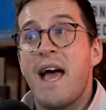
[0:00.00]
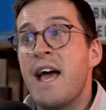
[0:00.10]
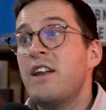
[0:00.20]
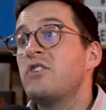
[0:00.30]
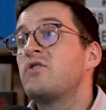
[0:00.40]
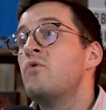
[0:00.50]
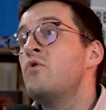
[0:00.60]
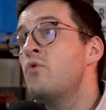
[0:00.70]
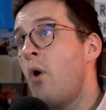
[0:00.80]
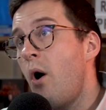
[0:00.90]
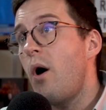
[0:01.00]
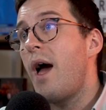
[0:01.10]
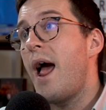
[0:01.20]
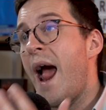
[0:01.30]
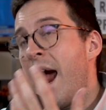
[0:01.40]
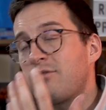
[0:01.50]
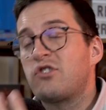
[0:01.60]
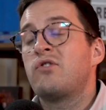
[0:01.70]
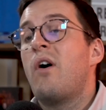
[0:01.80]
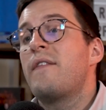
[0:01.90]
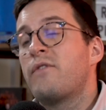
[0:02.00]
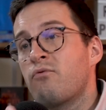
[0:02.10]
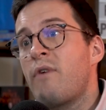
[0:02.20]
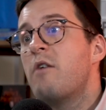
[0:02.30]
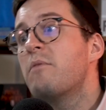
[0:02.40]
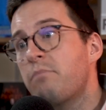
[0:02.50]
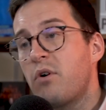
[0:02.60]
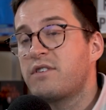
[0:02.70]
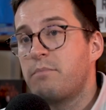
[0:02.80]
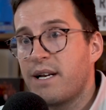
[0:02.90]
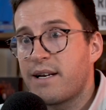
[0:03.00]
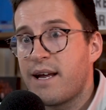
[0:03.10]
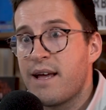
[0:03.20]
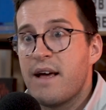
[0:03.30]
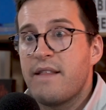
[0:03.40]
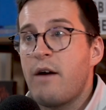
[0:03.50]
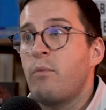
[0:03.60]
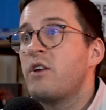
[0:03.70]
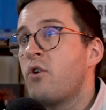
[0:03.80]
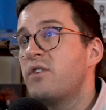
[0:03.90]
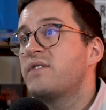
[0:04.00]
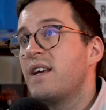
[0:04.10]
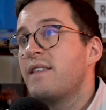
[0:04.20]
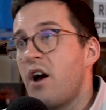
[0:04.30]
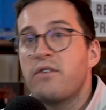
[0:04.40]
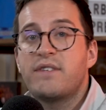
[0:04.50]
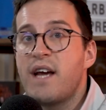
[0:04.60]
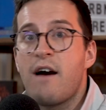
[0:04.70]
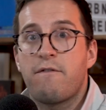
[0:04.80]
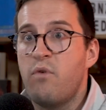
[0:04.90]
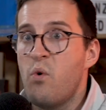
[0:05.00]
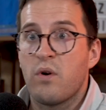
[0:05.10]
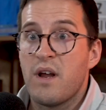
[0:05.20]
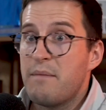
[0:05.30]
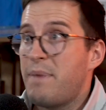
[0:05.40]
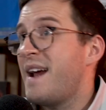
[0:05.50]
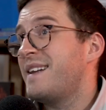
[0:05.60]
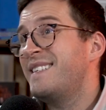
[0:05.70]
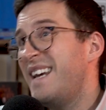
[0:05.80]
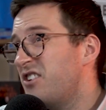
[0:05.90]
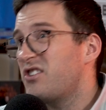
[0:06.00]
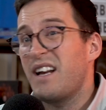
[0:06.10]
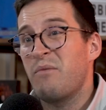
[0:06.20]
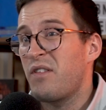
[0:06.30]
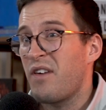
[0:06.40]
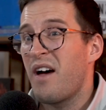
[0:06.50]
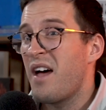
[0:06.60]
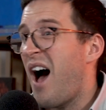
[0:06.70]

it is not outside the realm of possibility that we could see the OCR fall potentially with a